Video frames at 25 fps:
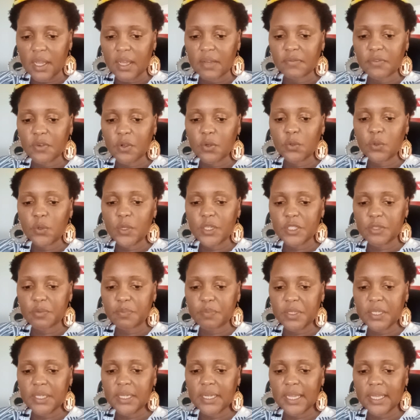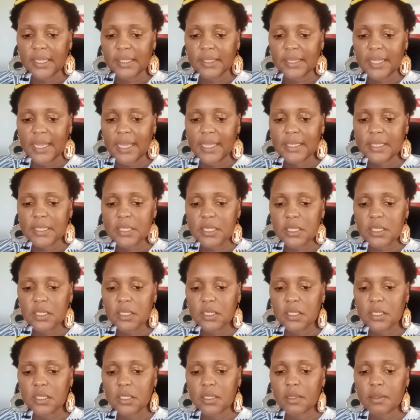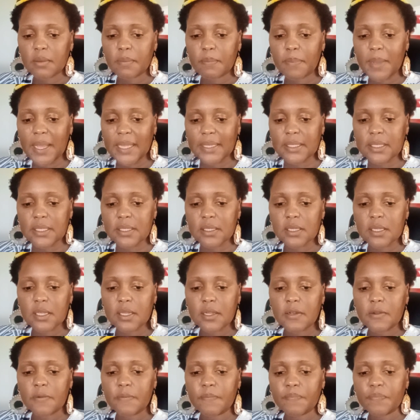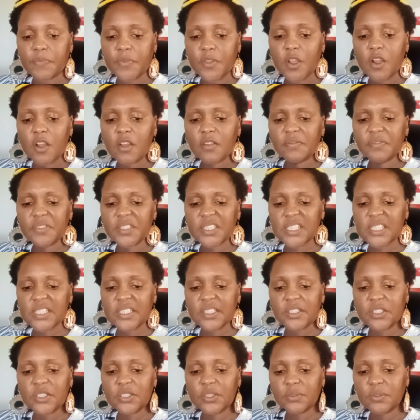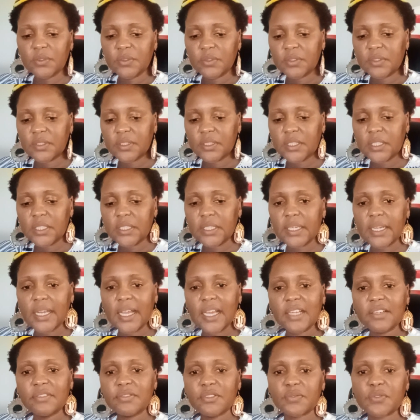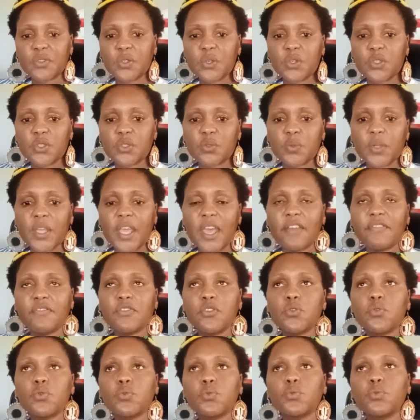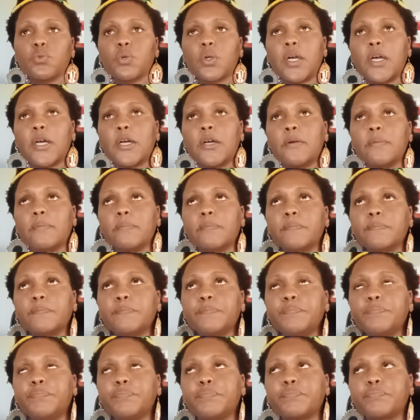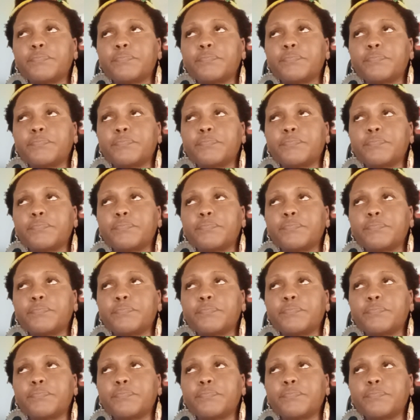I've always been like that. But obviously, you know, in life, of course, we have to um,